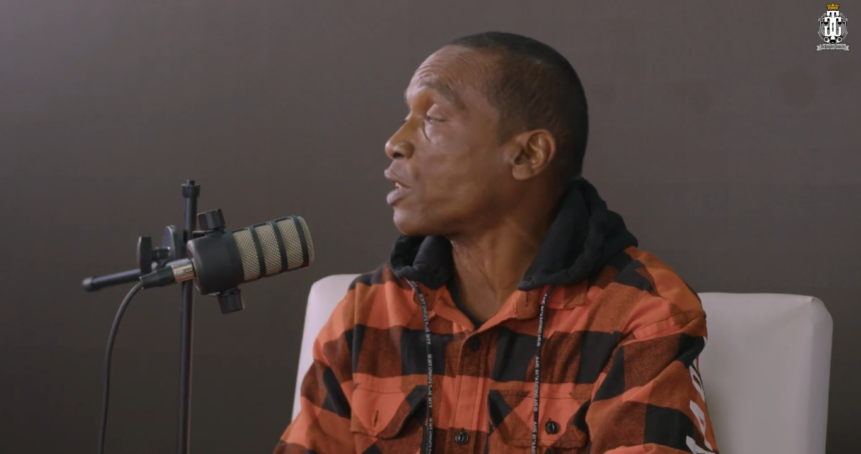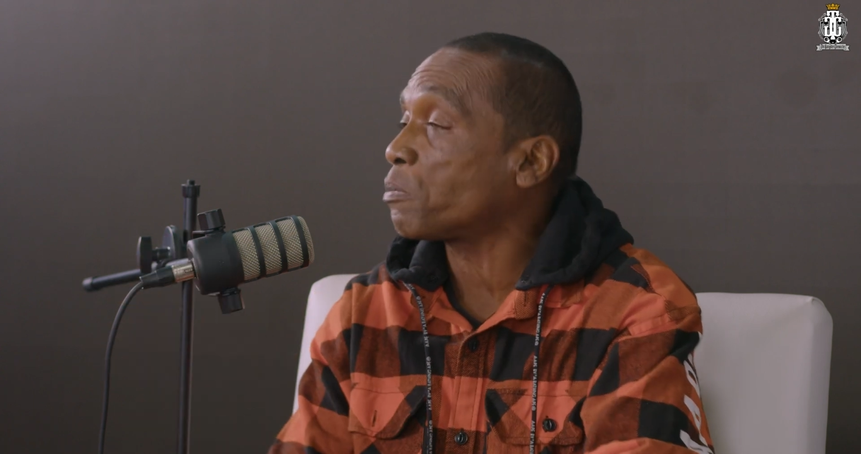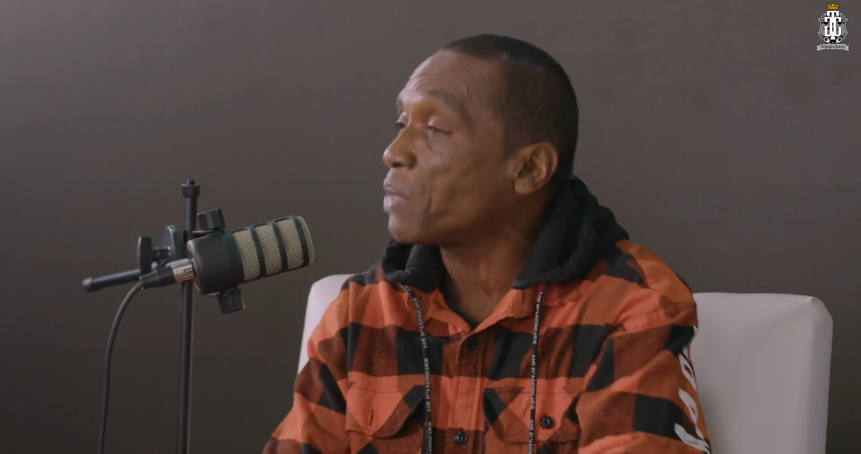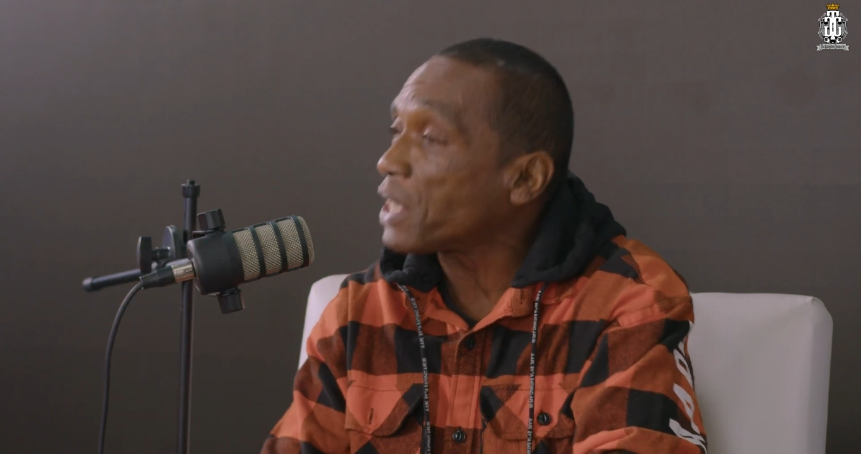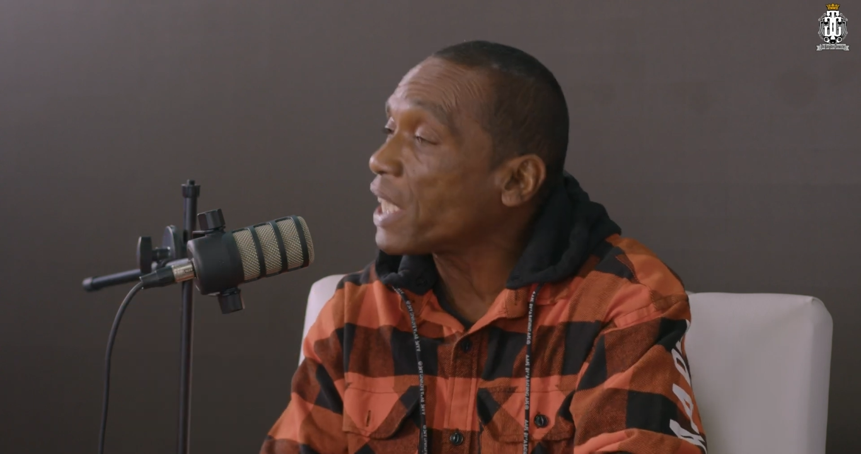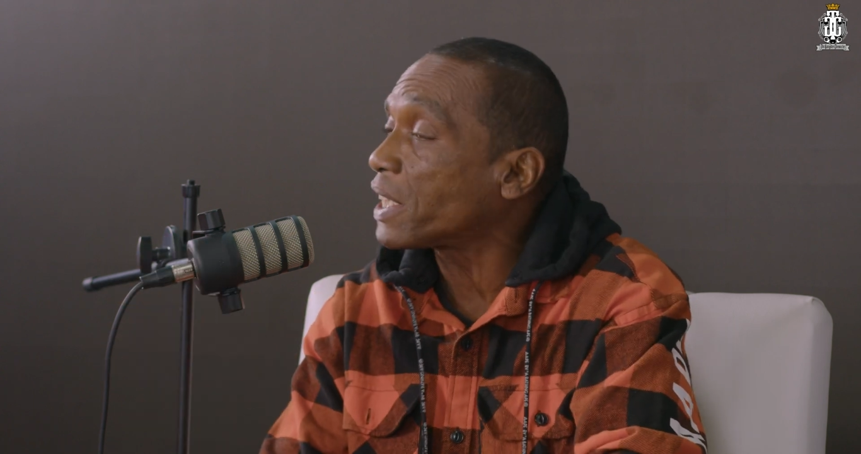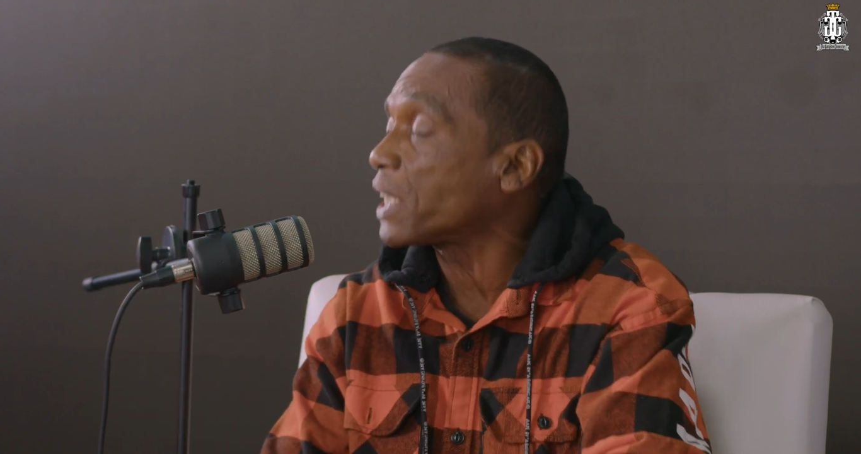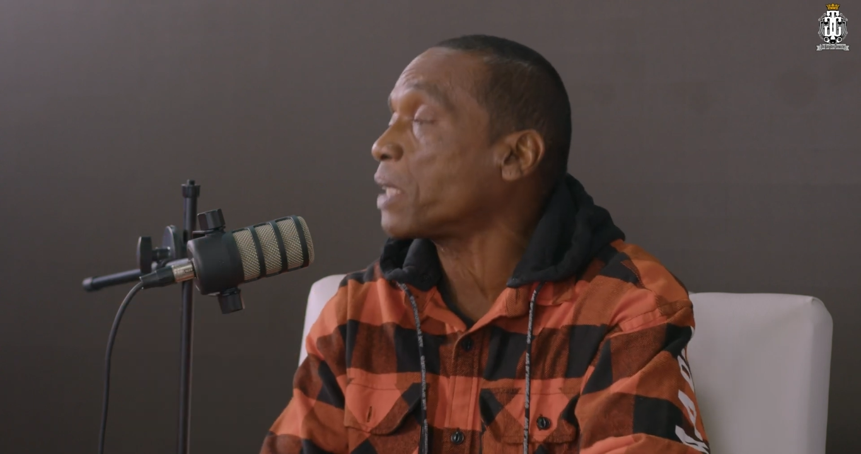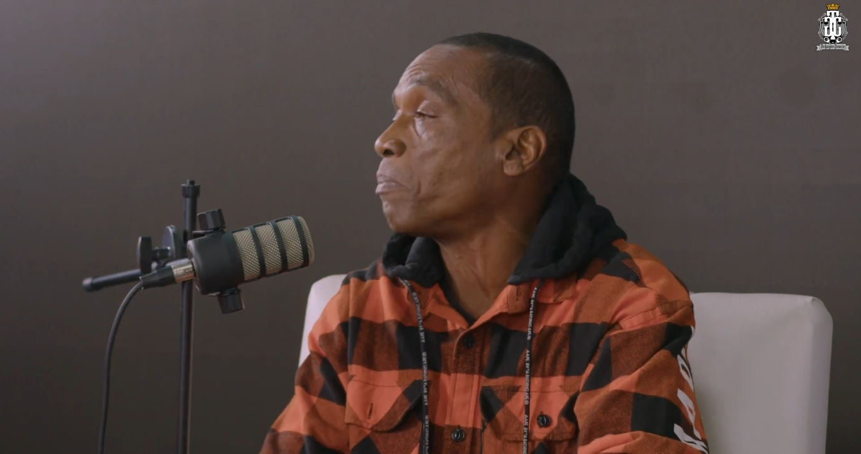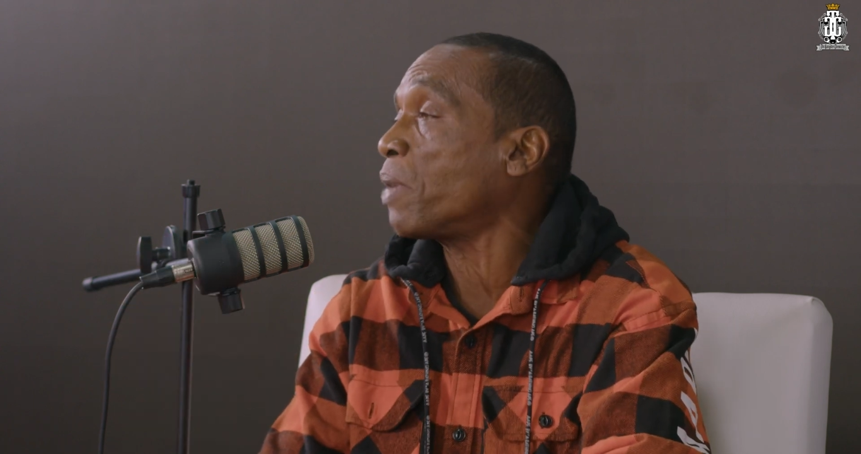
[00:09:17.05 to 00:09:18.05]
because Medea's
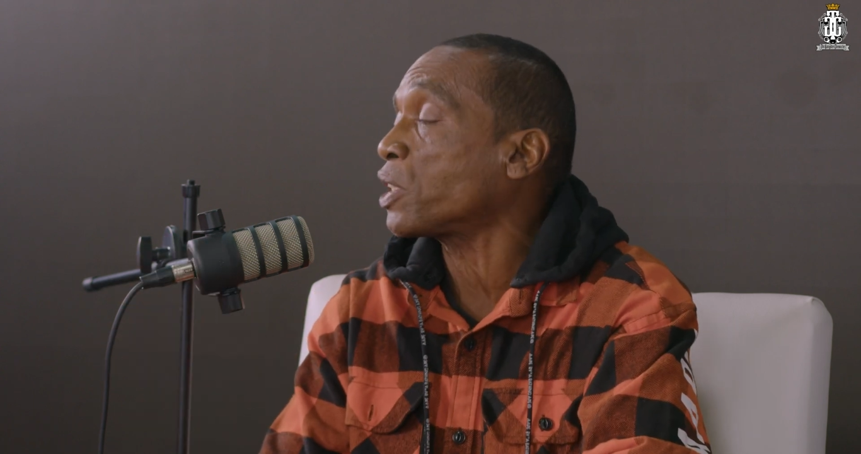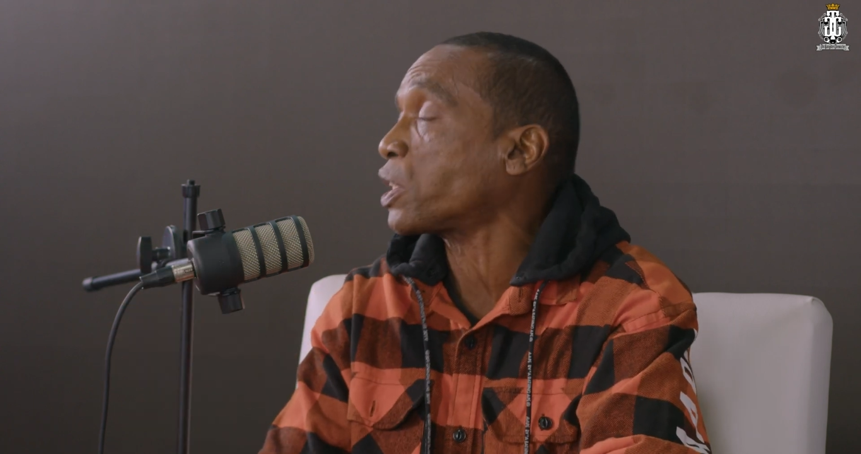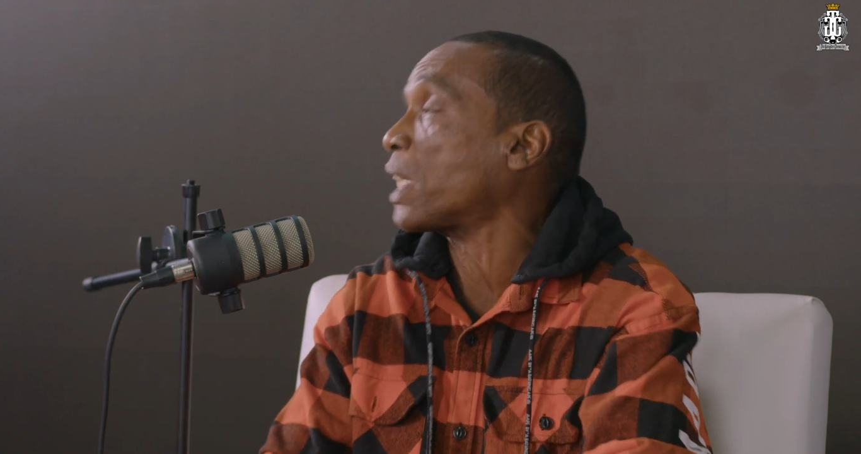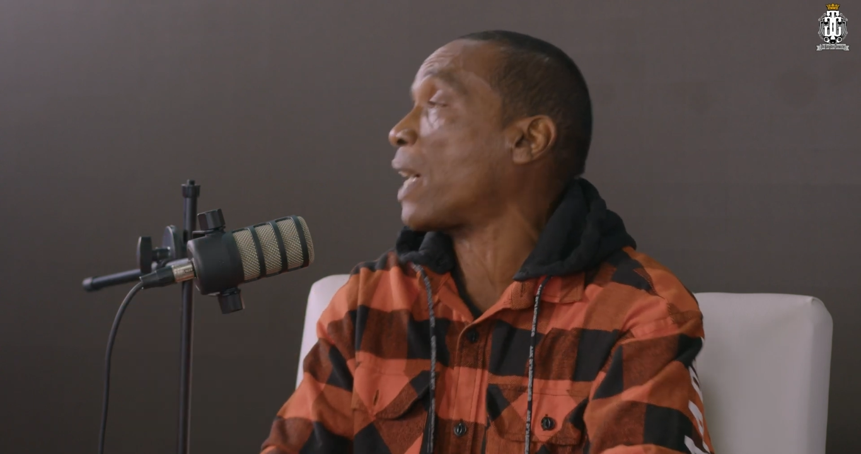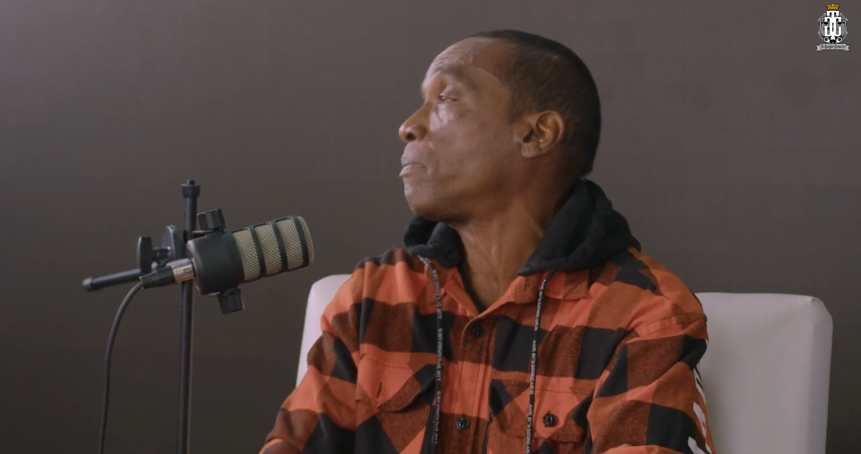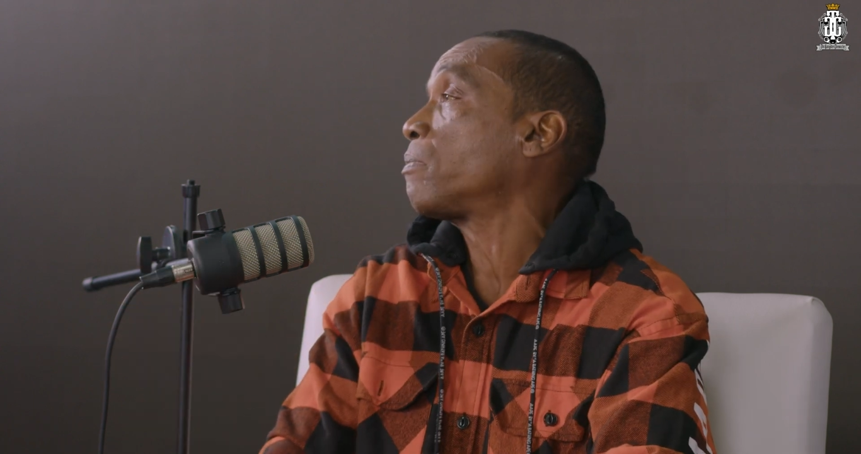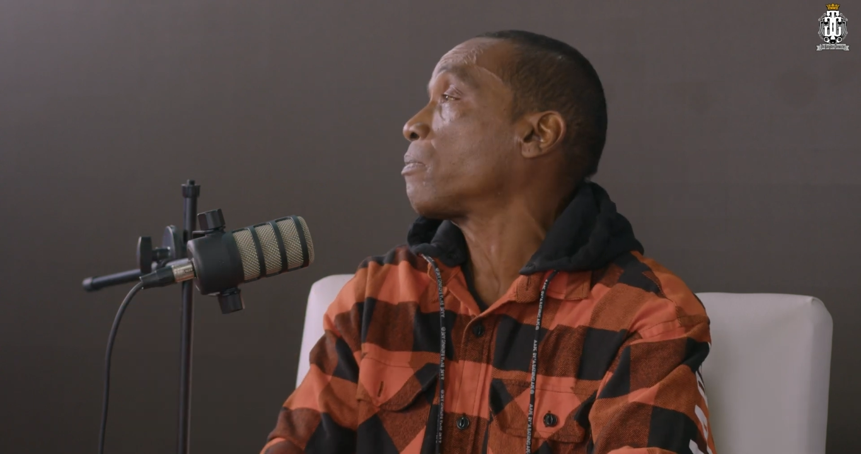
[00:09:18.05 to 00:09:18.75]
at the bus stop,